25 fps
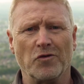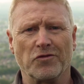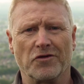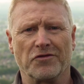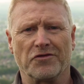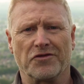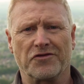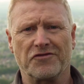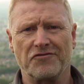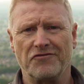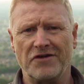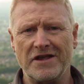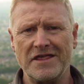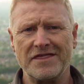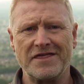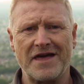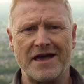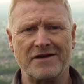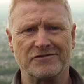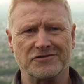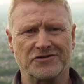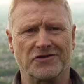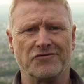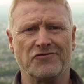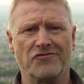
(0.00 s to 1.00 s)
than
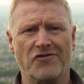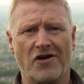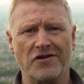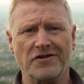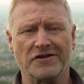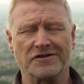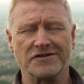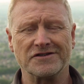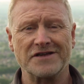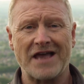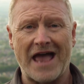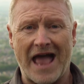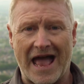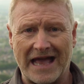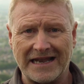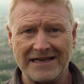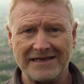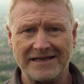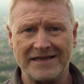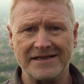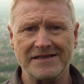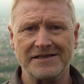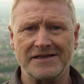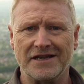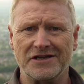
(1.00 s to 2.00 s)
3,000 runners and
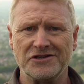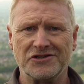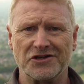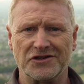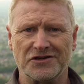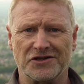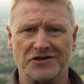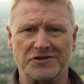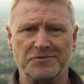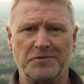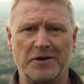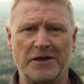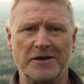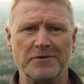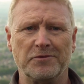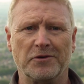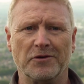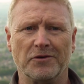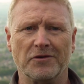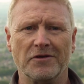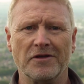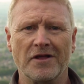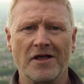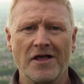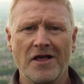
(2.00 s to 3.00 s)
Indigenous
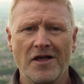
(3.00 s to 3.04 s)
people